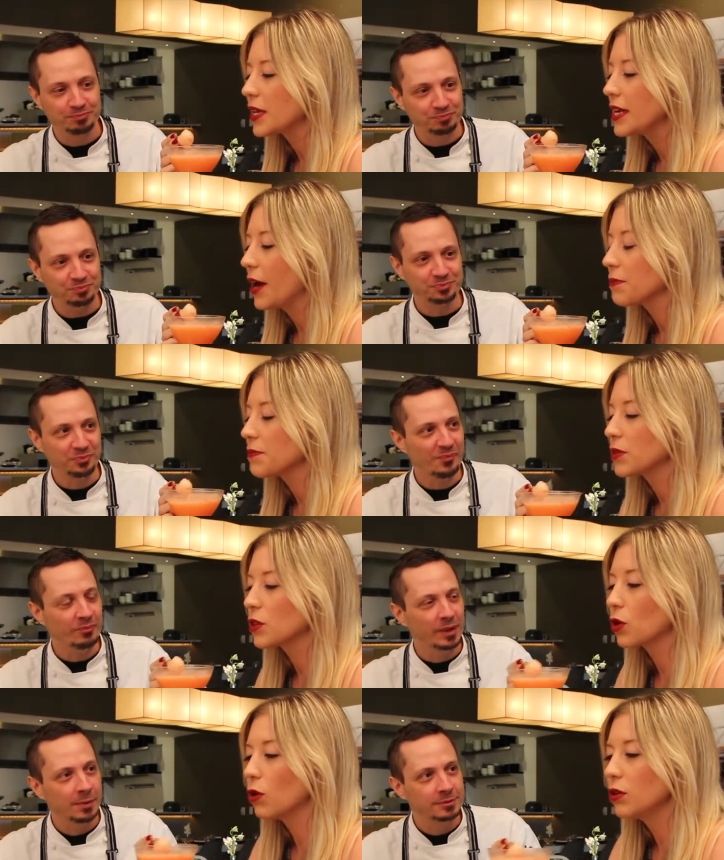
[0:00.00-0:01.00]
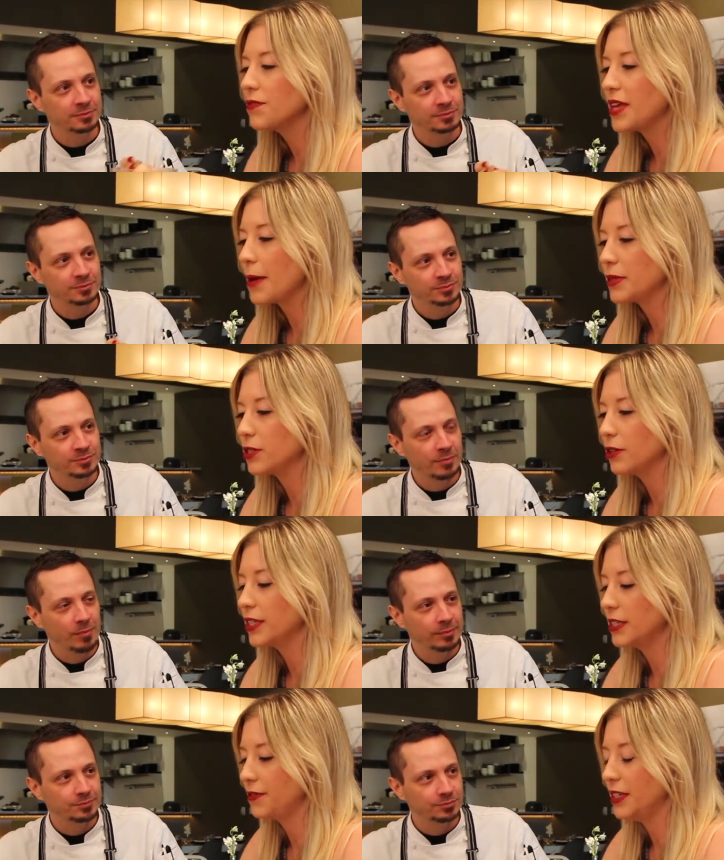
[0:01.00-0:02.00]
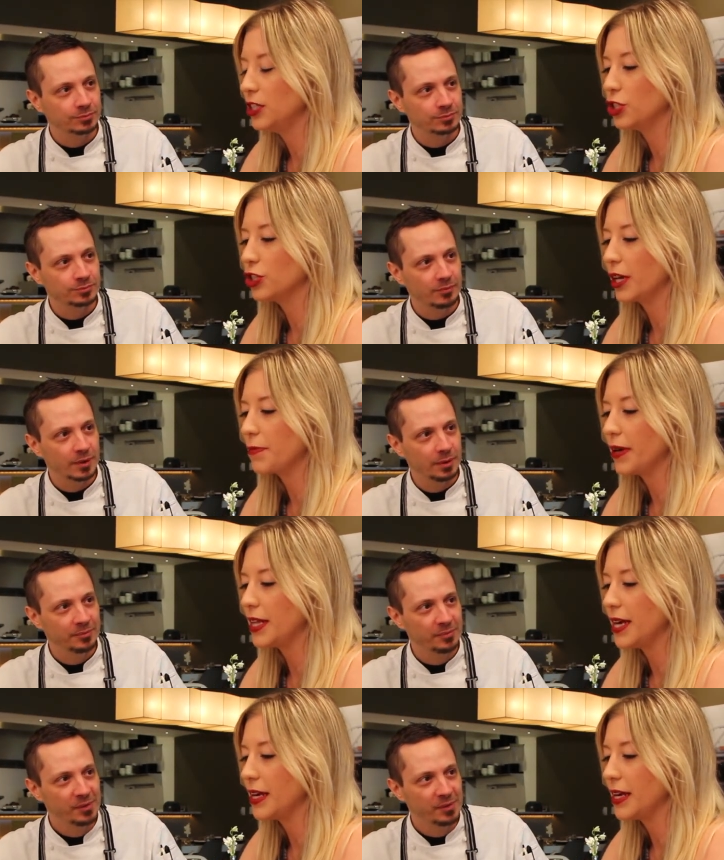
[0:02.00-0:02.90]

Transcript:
Speaker 1: Now, the goal of the episode is to finish your drink by the